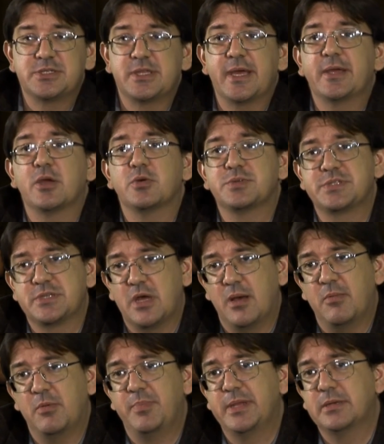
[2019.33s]
just like
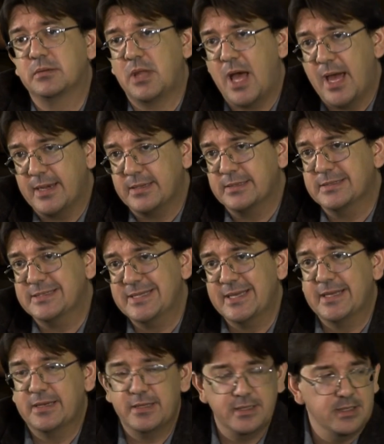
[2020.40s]
Osama bin Laden
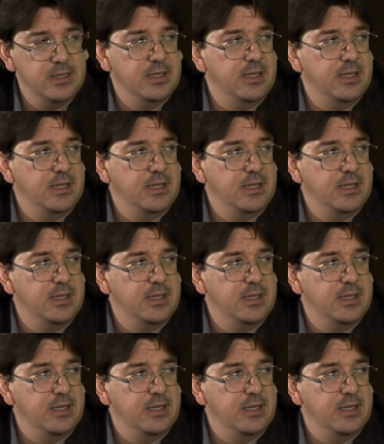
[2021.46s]
did.